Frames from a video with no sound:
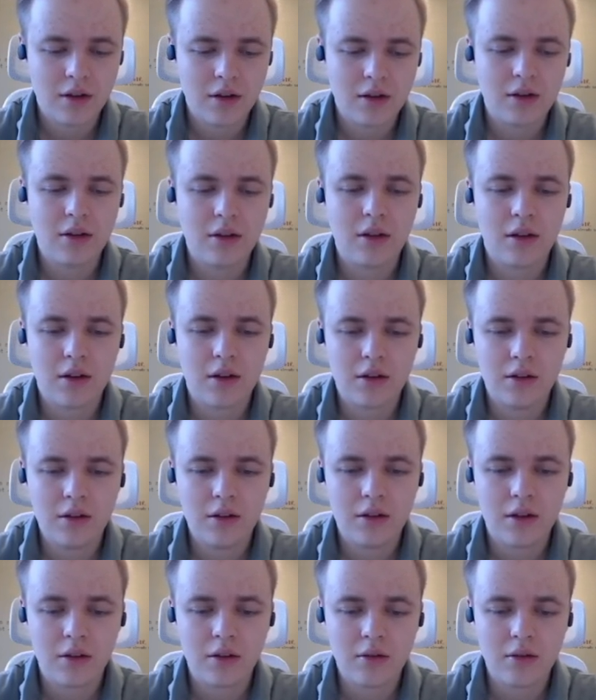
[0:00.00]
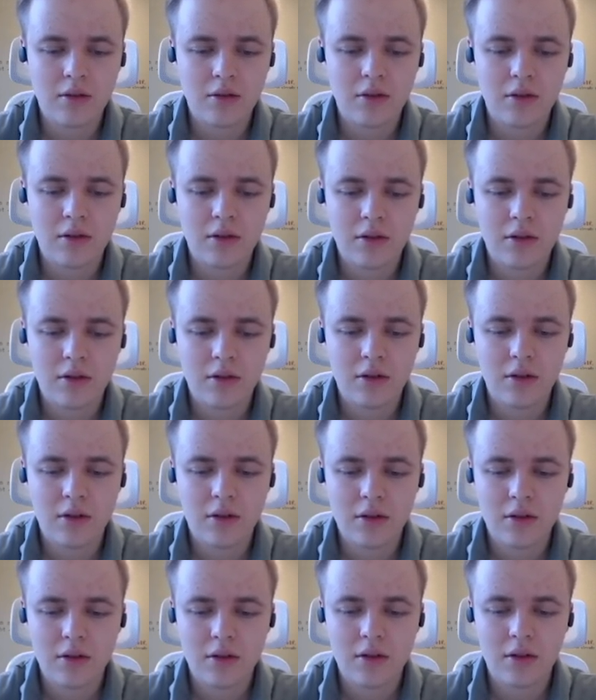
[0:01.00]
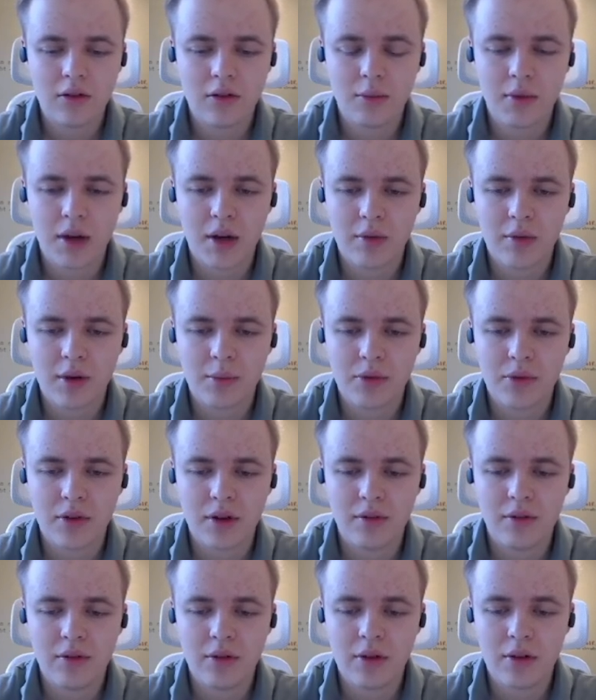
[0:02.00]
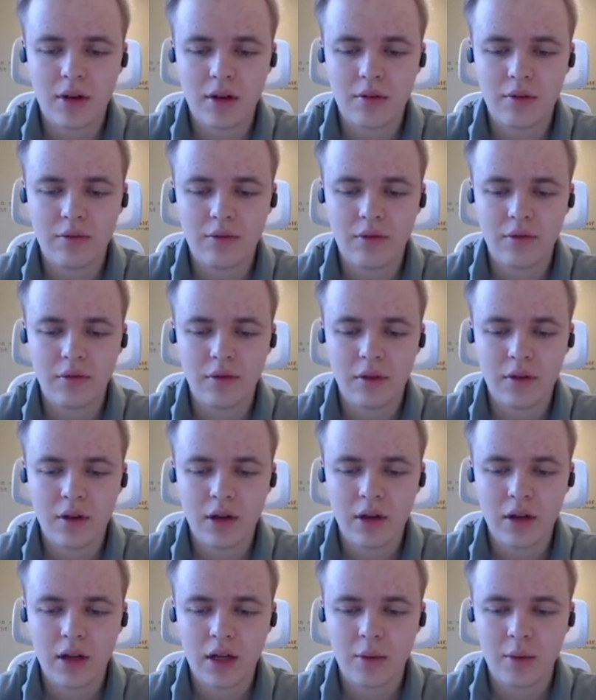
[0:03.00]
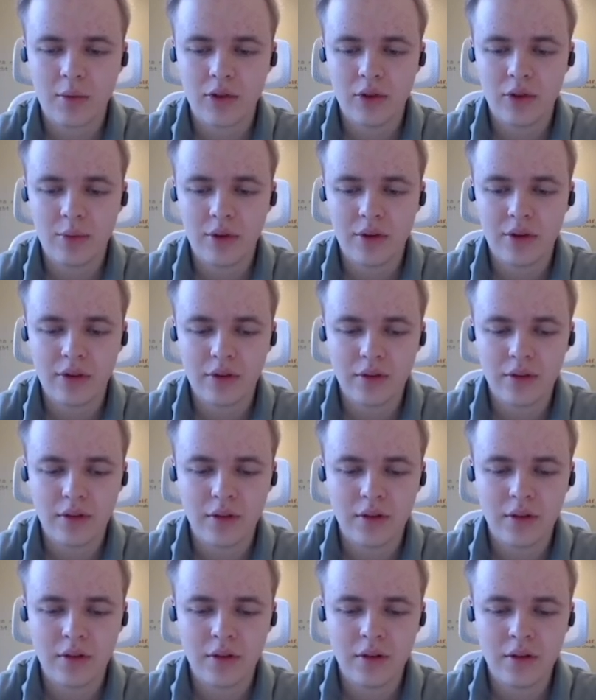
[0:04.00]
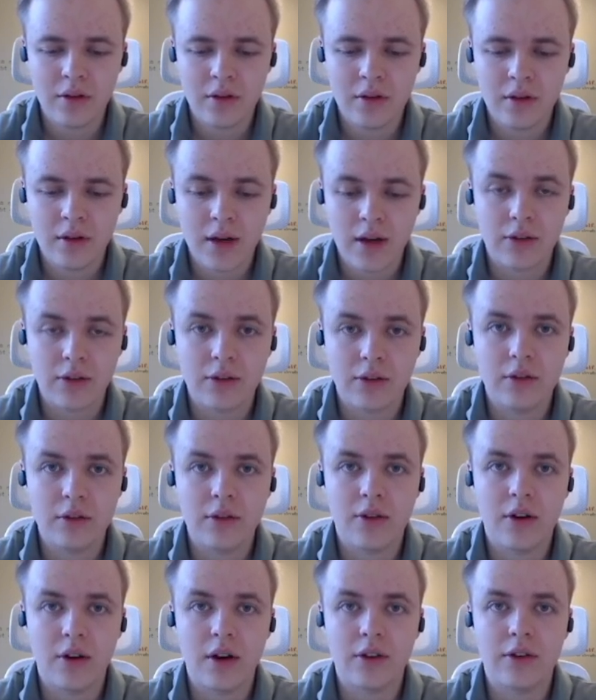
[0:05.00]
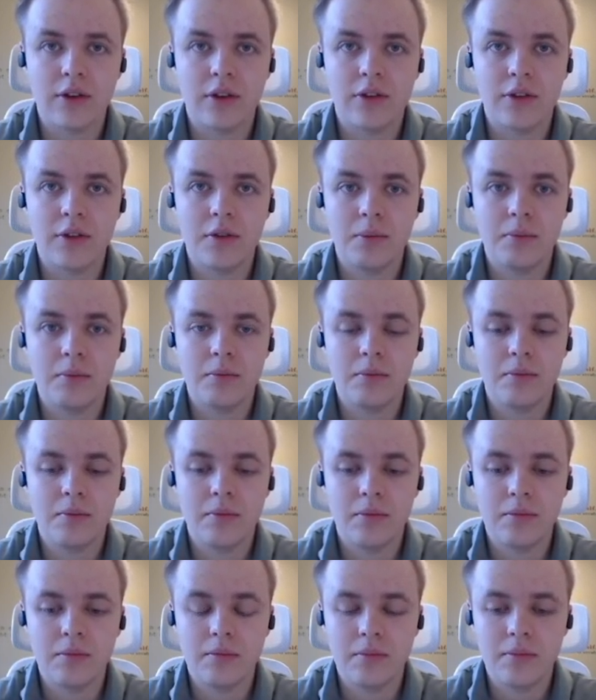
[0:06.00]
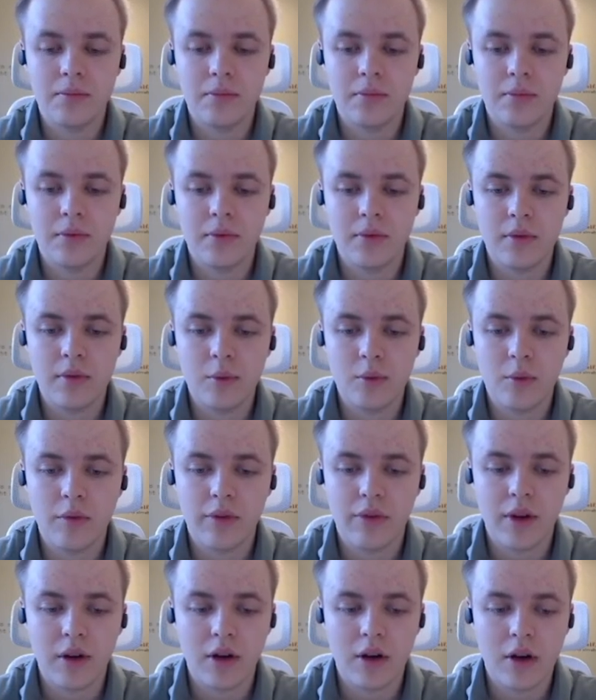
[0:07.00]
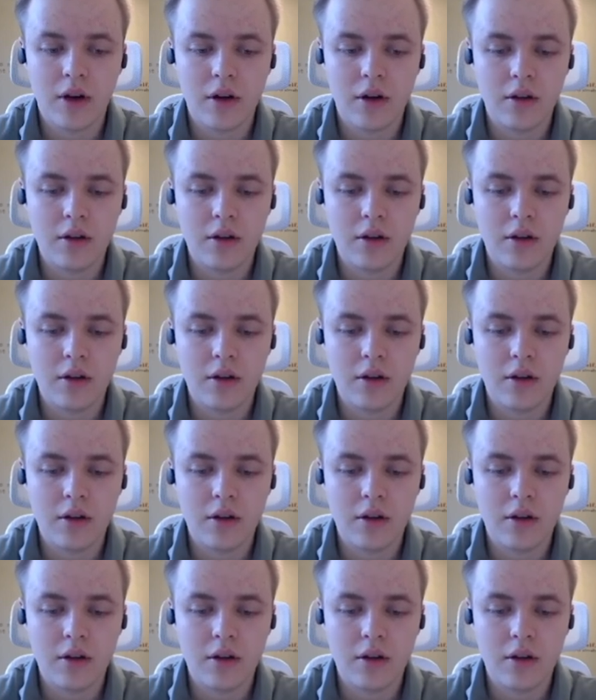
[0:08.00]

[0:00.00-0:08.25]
Yeah, there you go. Doesn't matter if it comes to love, you can love anyone you want. As long as it's within law.